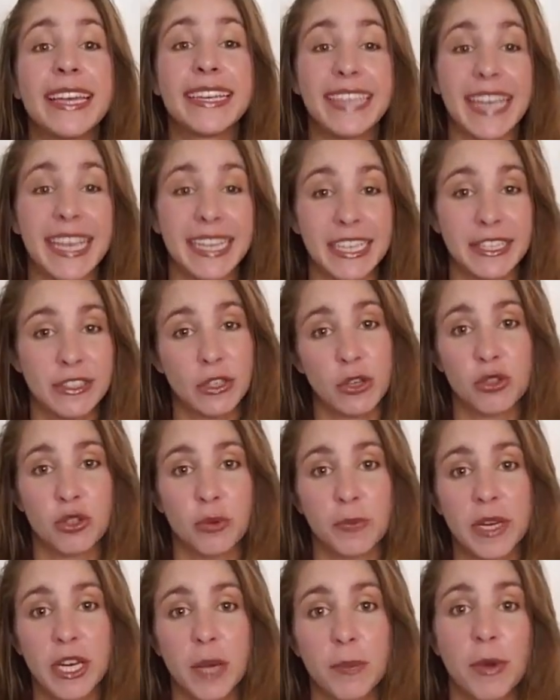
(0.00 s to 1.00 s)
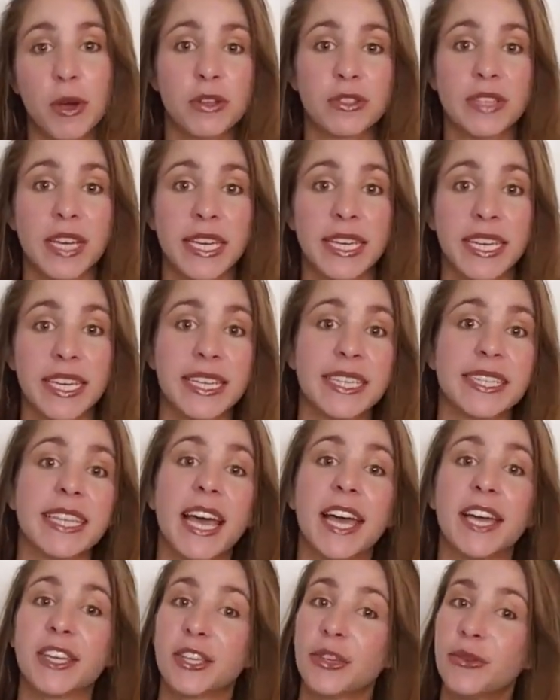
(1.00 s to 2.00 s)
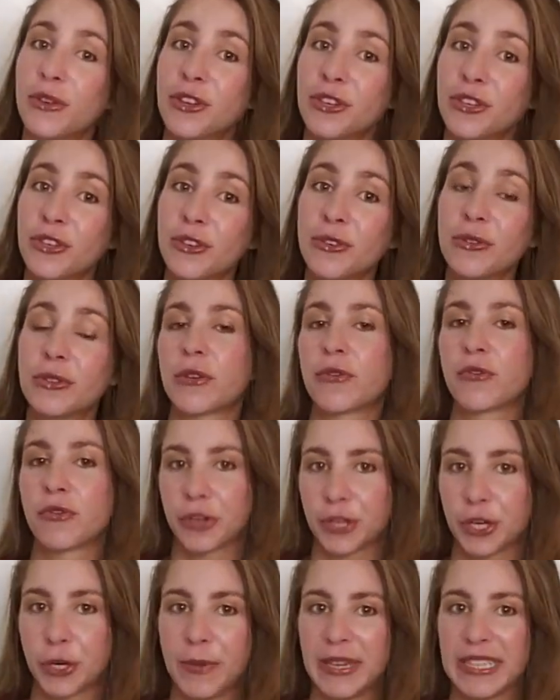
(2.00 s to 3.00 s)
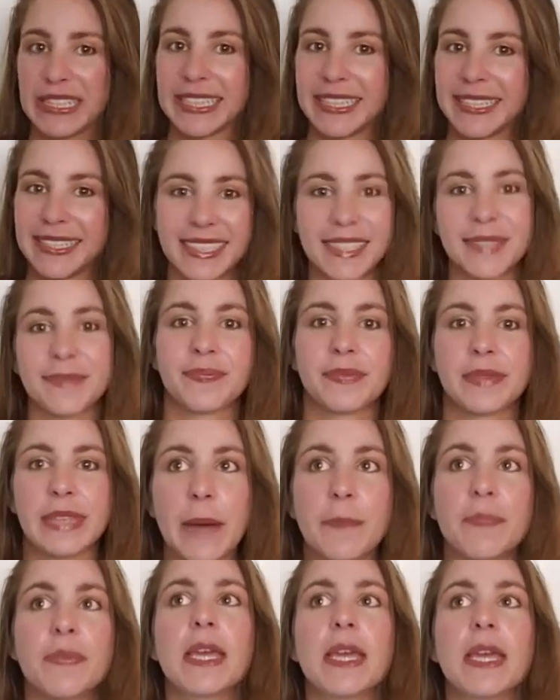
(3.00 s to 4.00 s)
daily social media post ideas that you can use for your business. Now,